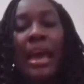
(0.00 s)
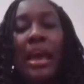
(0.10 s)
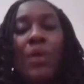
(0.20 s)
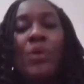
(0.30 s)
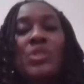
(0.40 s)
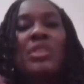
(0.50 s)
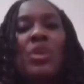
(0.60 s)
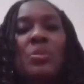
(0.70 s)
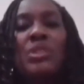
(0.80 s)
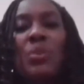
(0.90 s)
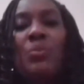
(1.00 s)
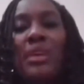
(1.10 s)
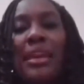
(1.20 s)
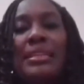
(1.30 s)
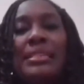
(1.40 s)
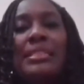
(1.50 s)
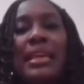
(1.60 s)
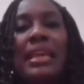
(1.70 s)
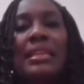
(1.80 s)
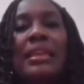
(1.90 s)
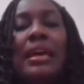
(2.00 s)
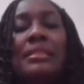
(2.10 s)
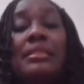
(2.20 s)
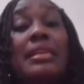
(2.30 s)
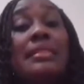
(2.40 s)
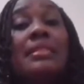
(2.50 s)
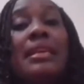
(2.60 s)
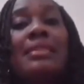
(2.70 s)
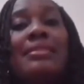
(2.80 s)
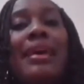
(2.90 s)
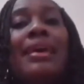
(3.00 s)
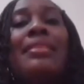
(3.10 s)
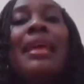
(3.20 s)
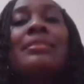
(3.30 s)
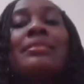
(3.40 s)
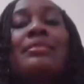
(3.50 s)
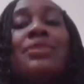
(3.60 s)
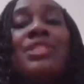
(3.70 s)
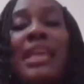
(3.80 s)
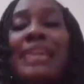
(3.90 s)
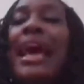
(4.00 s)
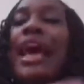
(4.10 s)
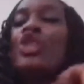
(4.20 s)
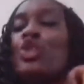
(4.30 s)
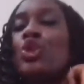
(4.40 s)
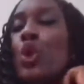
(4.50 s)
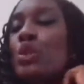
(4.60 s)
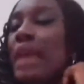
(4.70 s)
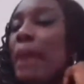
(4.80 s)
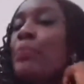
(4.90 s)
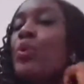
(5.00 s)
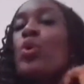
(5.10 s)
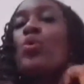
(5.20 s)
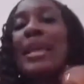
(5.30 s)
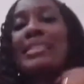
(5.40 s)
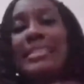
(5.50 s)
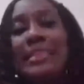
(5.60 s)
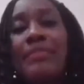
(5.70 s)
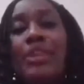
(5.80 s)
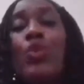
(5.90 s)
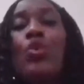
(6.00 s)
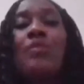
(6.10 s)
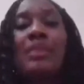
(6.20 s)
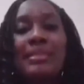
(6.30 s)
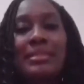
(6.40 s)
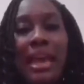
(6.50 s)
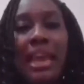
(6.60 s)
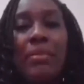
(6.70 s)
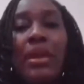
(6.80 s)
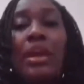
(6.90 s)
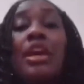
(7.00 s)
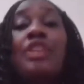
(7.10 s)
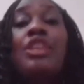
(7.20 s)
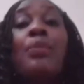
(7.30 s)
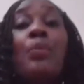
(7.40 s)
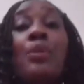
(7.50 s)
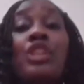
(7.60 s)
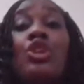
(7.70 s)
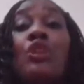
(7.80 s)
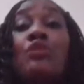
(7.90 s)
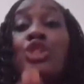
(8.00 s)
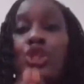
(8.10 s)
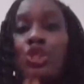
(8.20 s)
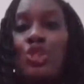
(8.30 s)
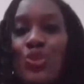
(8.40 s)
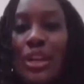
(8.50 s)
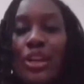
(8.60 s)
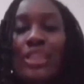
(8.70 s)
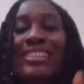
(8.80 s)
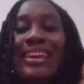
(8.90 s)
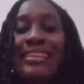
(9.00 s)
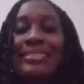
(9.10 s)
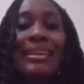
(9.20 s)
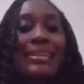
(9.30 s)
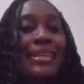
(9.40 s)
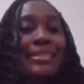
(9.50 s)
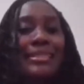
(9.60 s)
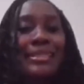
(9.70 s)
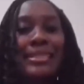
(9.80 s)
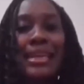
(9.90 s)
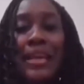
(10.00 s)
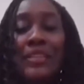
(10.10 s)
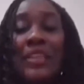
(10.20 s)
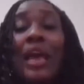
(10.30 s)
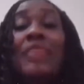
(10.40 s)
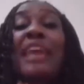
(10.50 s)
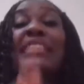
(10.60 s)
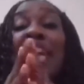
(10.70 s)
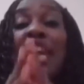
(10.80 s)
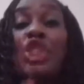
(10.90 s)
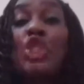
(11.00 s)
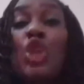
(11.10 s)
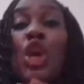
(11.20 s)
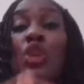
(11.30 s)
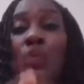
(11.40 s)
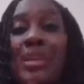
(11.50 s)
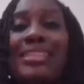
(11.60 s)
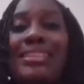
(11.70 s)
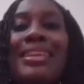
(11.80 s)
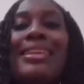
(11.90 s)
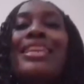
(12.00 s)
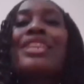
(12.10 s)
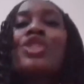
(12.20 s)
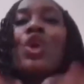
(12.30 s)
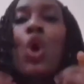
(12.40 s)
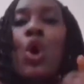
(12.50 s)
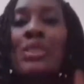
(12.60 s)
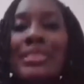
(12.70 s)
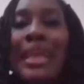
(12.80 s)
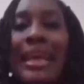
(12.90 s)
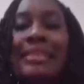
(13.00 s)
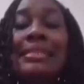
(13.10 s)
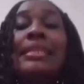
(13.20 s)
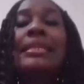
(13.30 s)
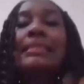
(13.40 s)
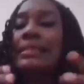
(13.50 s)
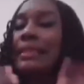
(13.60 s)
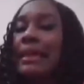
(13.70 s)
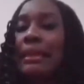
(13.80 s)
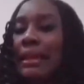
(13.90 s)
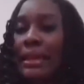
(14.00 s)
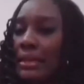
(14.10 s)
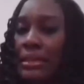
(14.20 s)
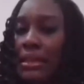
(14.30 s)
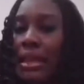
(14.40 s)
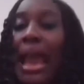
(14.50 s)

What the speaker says: I was reading up something, and it said that these days that research has shown that progressively over time, the population of children less than 18 years that enjoy reading is constantly declining,